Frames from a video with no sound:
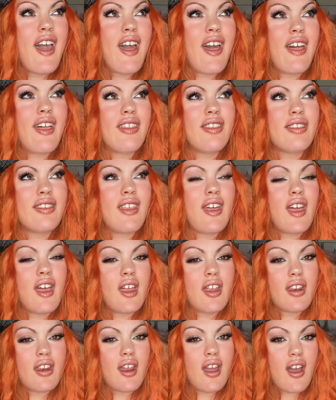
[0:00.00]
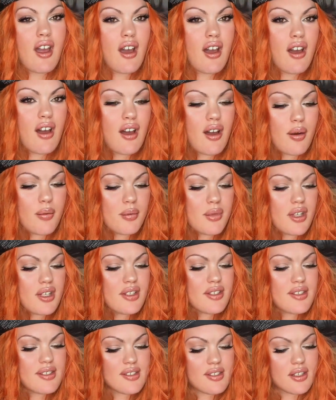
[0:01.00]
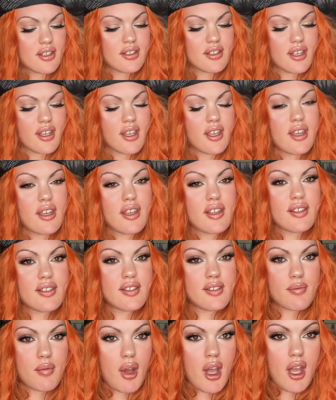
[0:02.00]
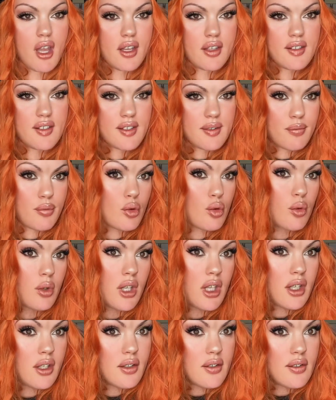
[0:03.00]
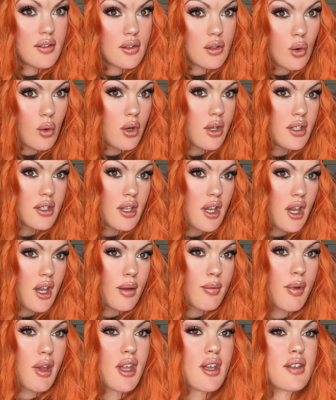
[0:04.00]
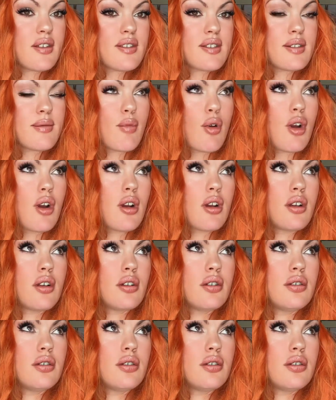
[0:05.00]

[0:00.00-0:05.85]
And then Sunday is my spooky storytime ASMR.